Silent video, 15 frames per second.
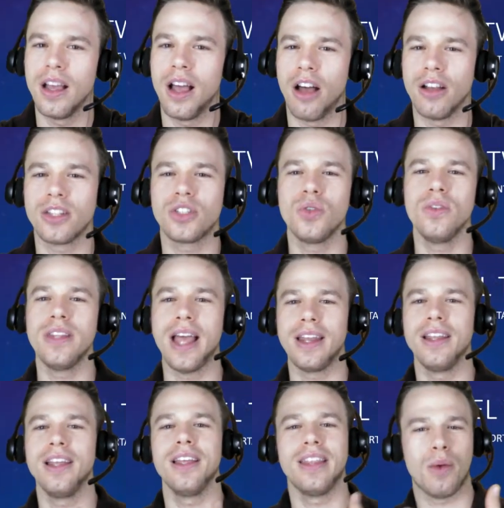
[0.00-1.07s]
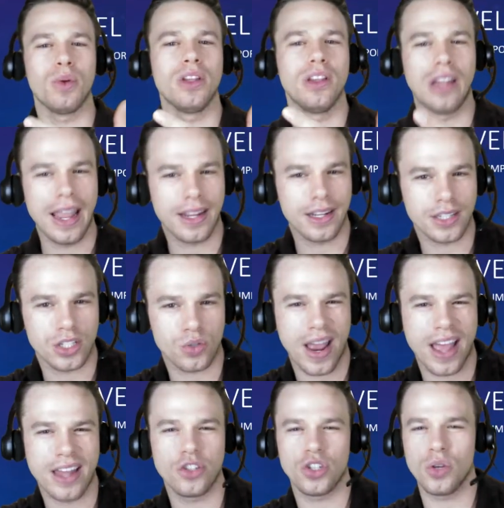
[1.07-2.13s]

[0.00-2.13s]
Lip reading: A student that would like a strategy,